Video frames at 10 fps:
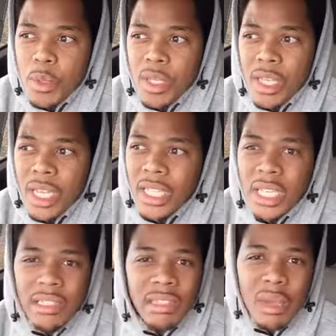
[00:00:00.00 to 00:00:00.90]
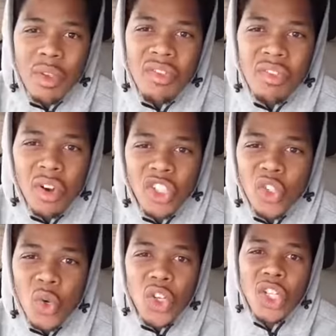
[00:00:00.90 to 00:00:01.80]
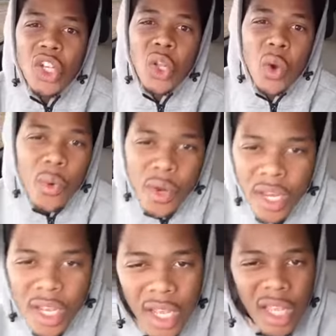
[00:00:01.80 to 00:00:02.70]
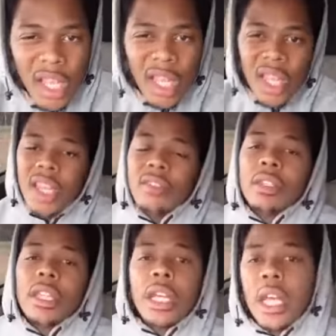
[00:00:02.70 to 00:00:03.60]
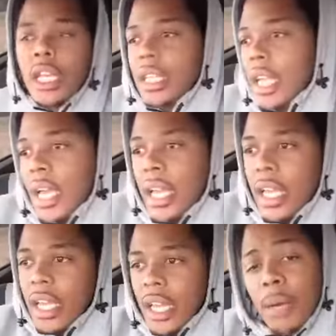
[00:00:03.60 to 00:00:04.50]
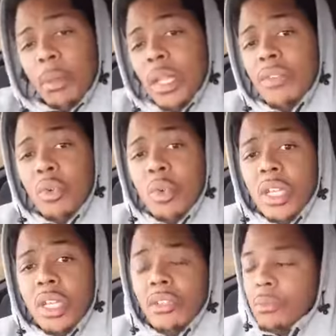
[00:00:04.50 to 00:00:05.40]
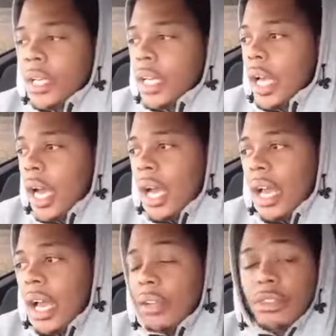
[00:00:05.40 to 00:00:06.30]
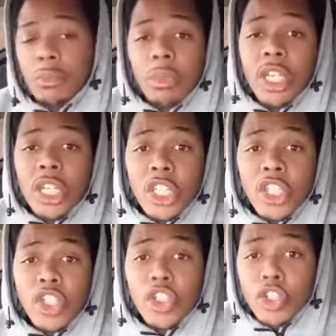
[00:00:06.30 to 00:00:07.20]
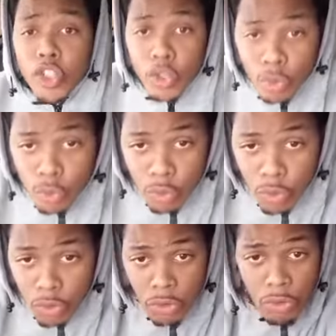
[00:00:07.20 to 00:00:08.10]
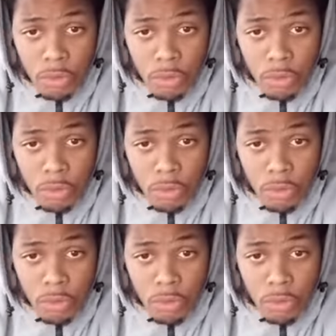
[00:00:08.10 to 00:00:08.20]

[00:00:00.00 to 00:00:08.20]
Yeah, they say we fall short of the glory and everything like that. And I'm a living witness, man. I have some issues.